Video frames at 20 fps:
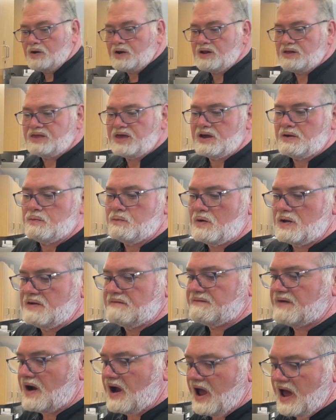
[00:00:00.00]
gonna take one of
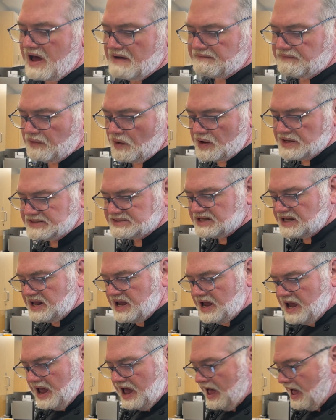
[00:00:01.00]
our half loins today
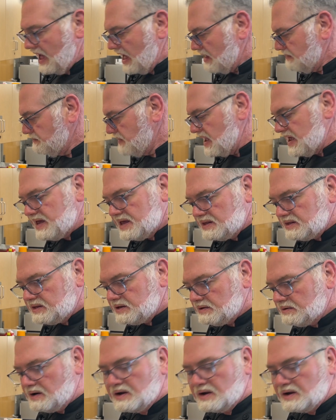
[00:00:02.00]
and make into an